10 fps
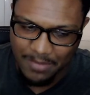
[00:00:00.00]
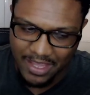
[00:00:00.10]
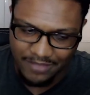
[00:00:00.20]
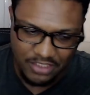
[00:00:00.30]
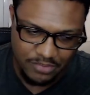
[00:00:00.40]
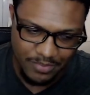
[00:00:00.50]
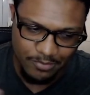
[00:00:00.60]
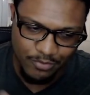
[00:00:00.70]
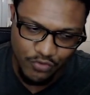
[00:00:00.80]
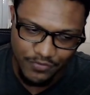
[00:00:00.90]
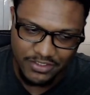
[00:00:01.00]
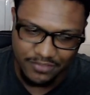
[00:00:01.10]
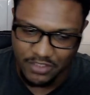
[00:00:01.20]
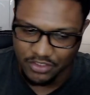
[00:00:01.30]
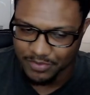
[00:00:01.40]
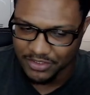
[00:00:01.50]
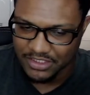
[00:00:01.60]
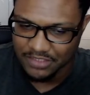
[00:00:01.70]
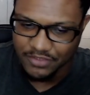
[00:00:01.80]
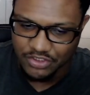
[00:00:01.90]
I've talked about movies. I've talked about
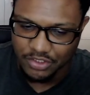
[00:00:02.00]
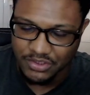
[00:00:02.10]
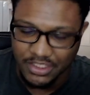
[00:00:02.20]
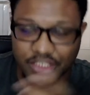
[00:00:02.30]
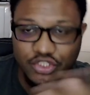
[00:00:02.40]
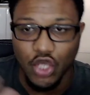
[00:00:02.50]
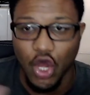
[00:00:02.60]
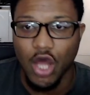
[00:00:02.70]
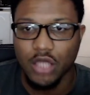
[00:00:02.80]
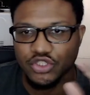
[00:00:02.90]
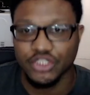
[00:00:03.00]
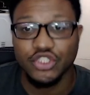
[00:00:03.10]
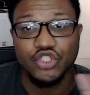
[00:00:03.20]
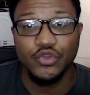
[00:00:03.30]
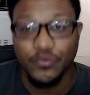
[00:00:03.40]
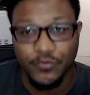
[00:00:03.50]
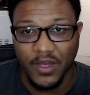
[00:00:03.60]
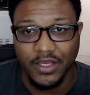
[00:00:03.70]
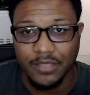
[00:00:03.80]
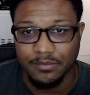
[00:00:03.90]
TV shows. And it's all just too
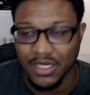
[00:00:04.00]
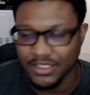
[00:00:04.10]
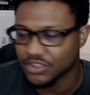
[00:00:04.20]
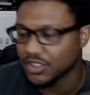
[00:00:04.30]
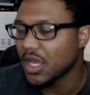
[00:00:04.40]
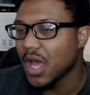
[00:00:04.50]
fucking much.